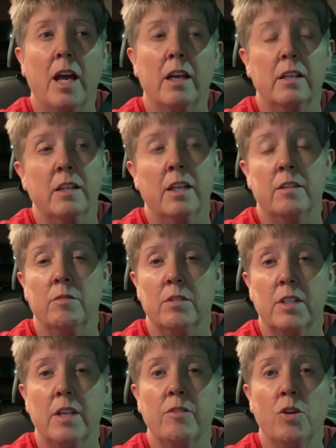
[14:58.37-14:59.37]
and
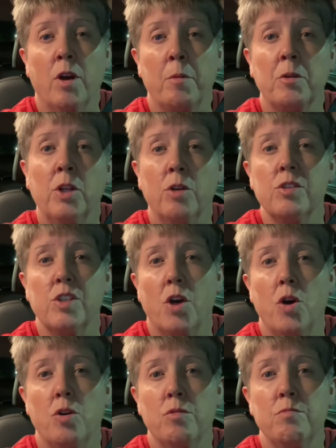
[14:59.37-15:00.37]
even though I'm close to
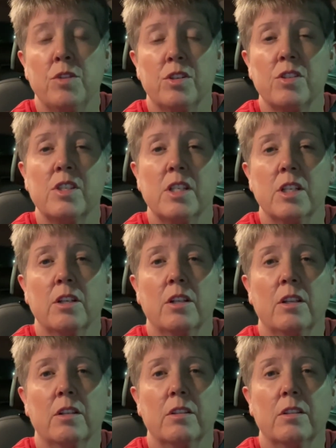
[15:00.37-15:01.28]
home, there's still